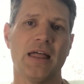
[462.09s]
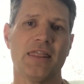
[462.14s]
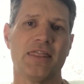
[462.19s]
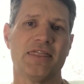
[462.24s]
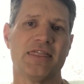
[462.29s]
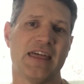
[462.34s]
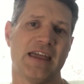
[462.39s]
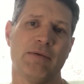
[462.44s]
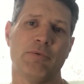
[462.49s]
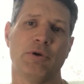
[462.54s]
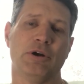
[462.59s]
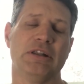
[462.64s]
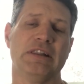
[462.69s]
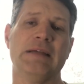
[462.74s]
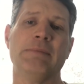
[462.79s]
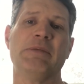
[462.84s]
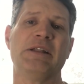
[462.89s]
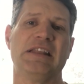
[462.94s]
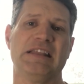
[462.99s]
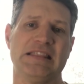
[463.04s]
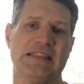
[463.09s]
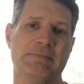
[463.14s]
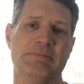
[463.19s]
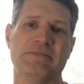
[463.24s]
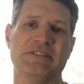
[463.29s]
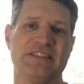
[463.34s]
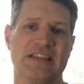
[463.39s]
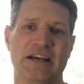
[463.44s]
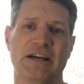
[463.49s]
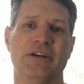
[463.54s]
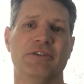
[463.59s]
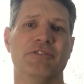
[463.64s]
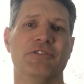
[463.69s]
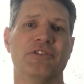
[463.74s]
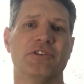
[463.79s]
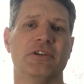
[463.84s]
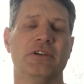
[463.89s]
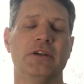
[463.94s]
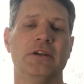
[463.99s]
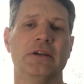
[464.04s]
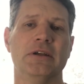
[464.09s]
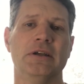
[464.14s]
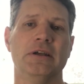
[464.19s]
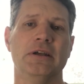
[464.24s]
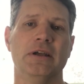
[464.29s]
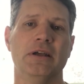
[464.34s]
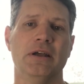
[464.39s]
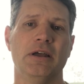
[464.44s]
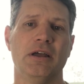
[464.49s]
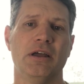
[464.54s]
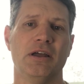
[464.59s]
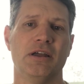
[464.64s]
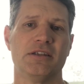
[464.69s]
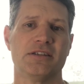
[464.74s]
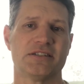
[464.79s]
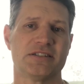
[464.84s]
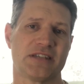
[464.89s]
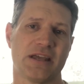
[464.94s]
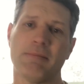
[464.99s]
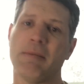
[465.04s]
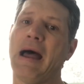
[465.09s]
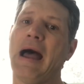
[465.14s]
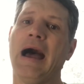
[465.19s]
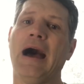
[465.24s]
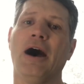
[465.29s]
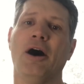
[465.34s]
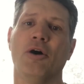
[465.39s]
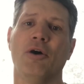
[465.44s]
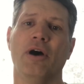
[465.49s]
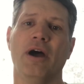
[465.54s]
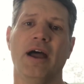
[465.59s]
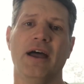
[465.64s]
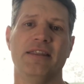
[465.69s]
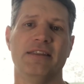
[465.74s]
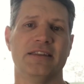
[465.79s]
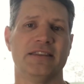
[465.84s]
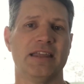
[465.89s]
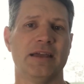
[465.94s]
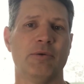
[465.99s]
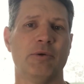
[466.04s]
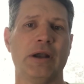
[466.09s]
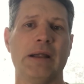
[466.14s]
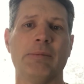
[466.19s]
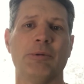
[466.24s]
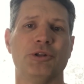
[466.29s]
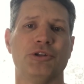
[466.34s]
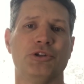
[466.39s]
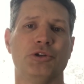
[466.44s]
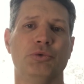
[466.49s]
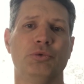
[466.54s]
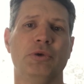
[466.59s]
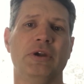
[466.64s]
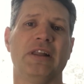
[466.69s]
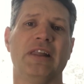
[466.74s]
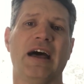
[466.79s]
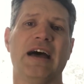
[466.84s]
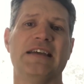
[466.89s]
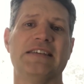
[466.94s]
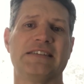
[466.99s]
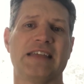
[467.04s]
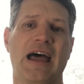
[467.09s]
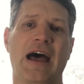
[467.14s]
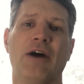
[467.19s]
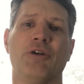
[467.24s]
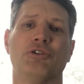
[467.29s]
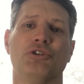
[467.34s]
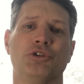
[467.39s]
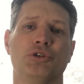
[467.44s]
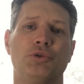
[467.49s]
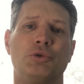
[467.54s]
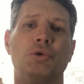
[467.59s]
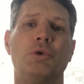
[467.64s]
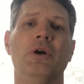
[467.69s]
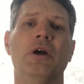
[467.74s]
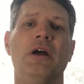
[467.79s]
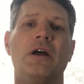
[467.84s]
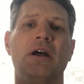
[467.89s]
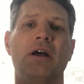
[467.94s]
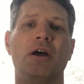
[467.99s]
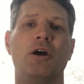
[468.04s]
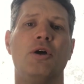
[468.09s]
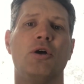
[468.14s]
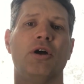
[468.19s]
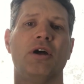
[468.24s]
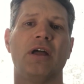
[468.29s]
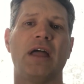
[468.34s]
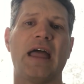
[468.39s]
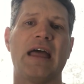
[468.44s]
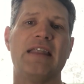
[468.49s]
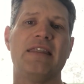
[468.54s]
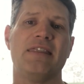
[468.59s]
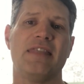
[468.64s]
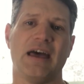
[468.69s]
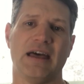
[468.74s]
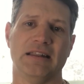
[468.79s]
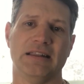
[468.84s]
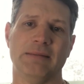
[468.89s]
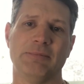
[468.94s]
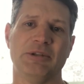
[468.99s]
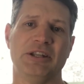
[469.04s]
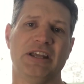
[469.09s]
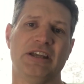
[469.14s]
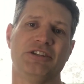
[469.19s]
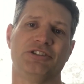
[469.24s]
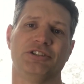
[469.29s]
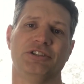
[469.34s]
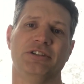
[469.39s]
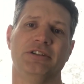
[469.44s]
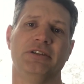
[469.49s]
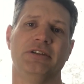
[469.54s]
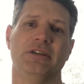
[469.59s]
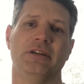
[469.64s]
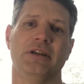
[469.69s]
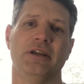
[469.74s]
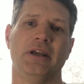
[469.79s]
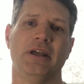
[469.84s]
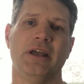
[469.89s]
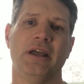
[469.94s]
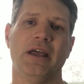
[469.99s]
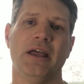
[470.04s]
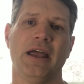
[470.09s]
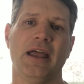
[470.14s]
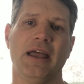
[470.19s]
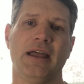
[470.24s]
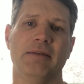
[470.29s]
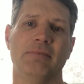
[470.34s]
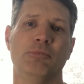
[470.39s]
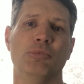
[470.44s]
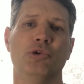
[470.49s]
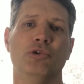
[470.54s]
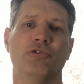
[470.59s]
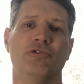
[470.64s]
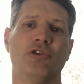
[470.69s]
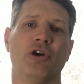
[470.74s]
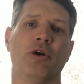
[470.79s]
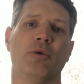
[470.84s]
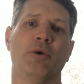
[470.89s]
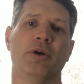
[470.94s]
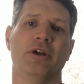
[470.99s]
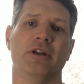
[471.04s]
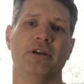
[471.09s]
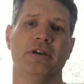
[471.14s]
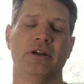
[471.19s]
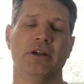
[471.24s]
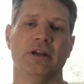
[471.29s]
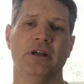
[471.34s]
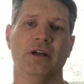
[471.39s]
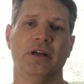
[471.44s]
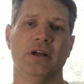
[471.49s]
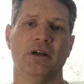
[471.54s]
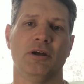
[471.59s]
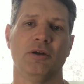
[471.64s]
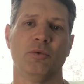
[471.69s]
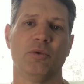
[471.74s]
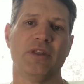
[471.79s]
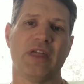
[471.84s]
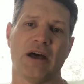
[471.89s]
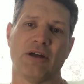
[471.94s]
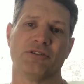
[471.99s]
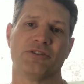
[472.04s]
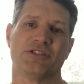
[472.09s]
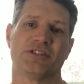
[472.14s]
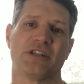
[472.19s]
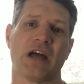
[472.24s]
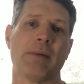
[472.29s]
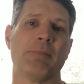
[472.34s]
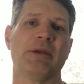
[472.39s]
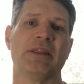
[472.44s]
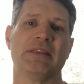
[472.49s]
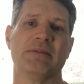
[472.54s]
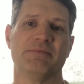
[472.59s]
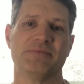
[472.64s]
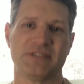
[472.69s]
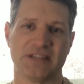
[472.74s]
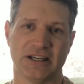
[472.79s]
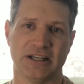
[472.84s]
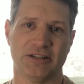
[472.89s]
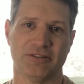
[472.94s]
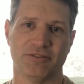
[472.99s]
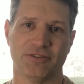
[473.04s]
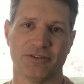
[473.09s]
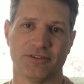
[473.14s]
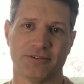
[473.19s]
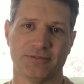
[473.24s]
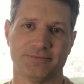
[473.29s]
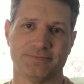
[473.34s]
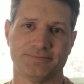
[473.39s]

they were limiting themselves somehow, and that they were able to realize how to end that limitation and move forward without stopping themselves.